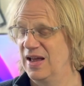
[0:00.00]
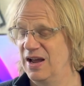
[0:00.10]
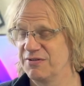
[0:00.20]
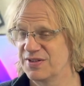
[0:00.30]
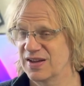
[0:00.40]

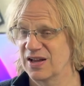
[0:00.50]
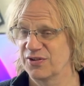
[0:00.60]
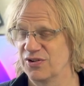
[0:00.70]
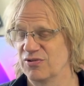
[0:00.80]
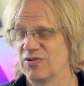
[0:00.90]
Everything
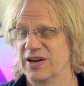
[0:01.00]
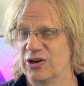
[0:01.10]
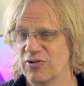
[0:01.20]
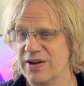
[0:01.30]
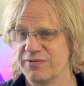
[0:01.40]
else is
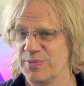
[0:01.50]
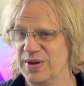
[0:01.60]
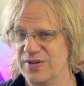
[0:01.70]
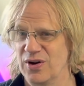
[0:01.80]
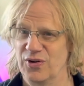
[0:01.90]
running great for
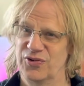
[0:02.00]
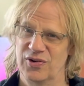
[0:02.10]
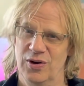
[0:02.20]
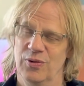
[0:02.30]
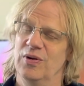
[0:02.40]
me though,
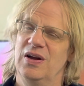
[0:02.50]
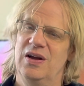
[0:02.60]
so